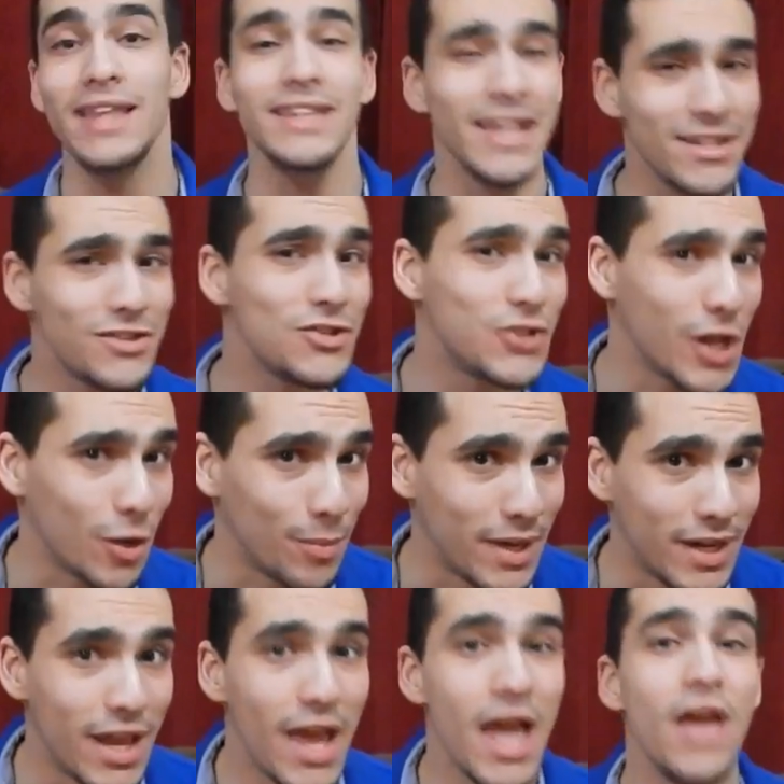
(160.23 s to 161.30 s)
And ladies and
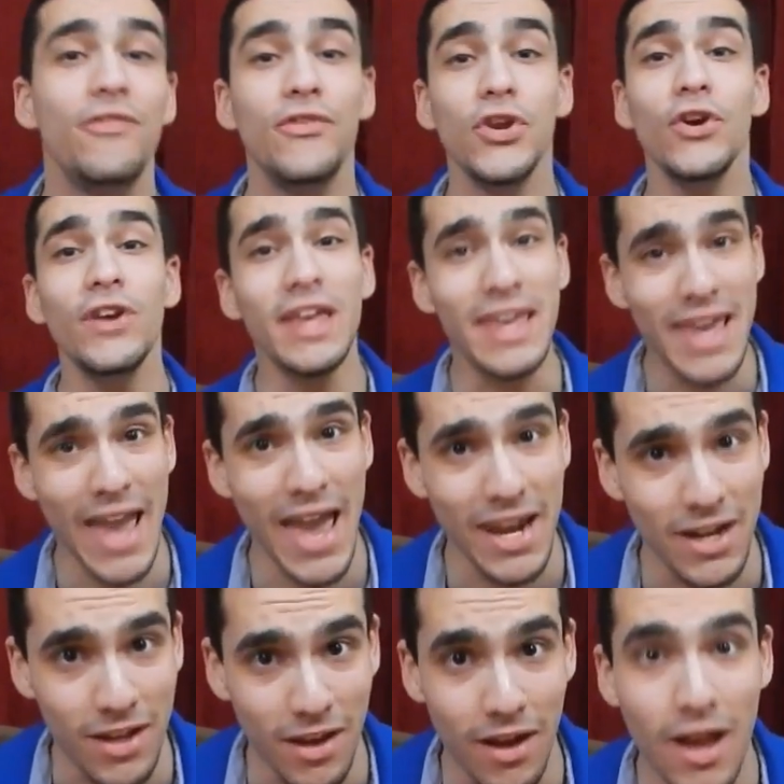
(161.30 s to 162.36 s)
gentlemen, if you're in
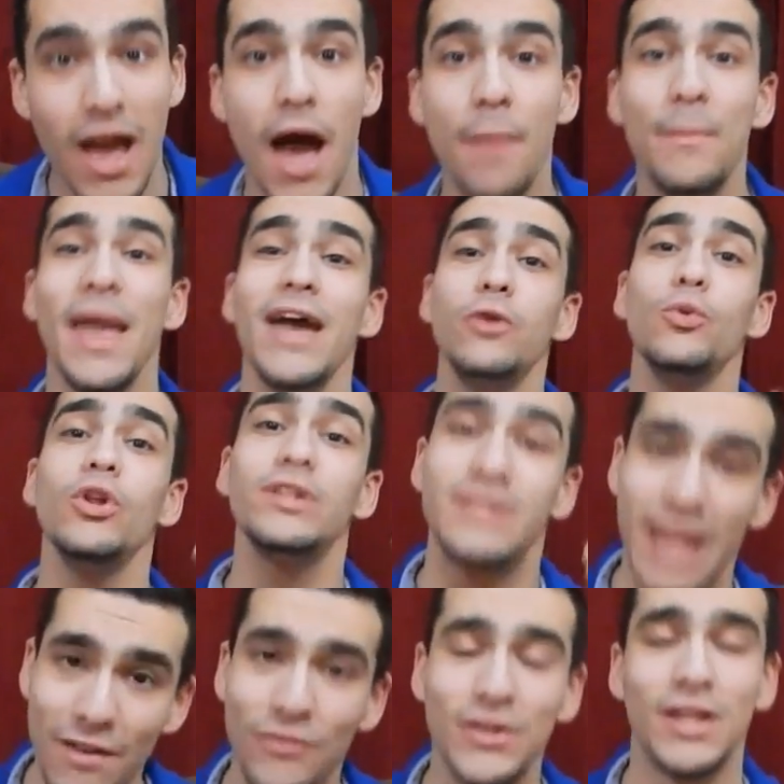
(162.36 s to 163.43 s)
Canada, a man will
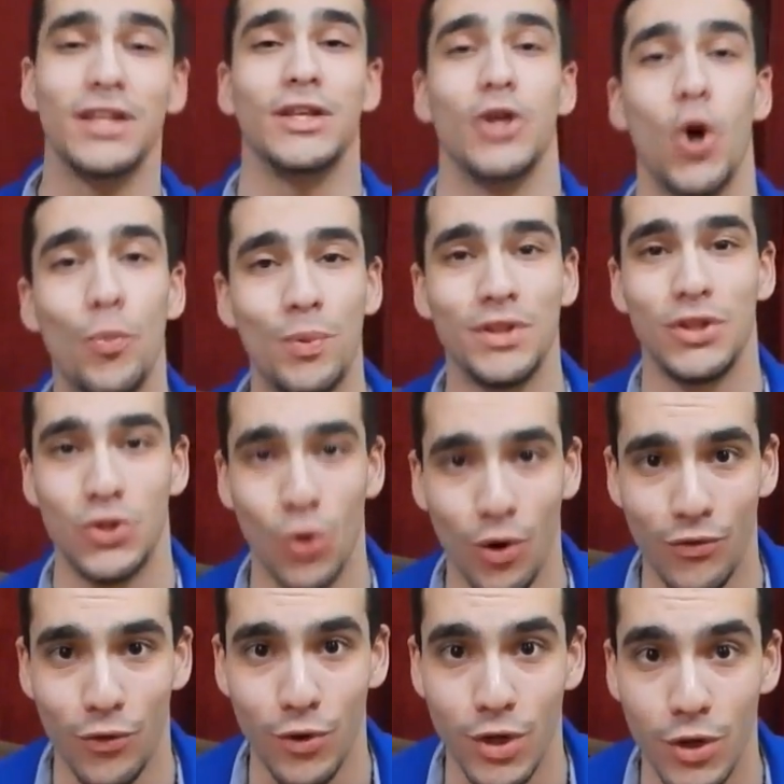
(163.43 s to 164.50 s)
definitely open the
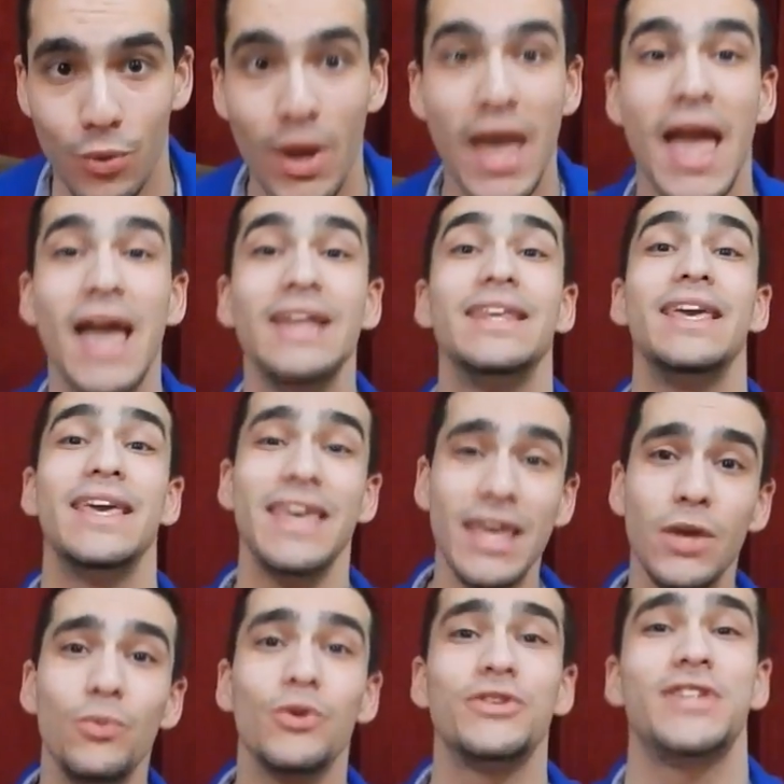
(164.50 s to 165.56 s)
door for you, and
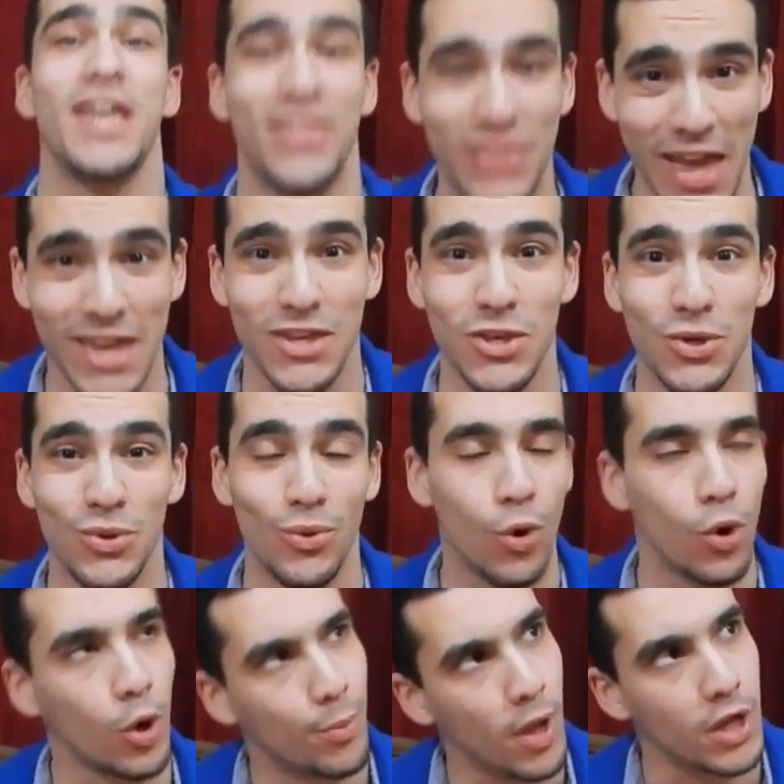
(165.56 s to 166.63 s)
he will say thank you,
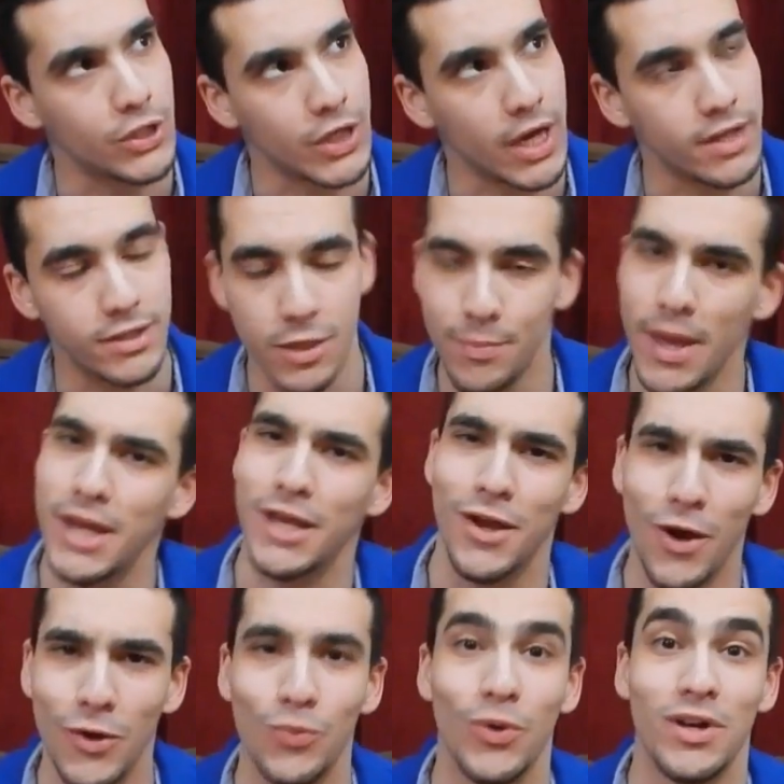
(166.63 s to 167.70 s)
or apologize, depending
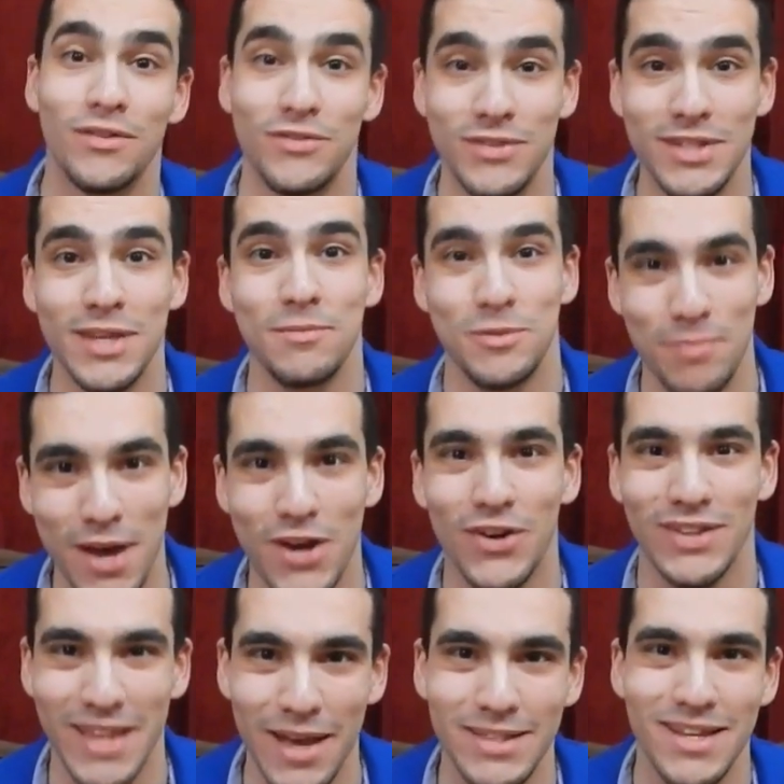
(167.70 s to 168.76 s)
on what seems better
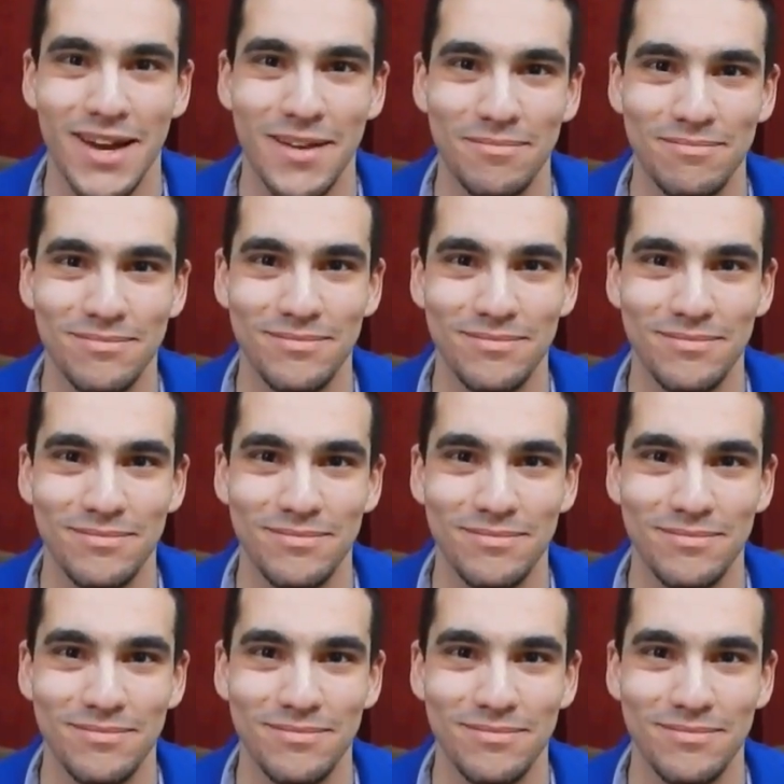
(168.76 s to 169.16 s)
at that time.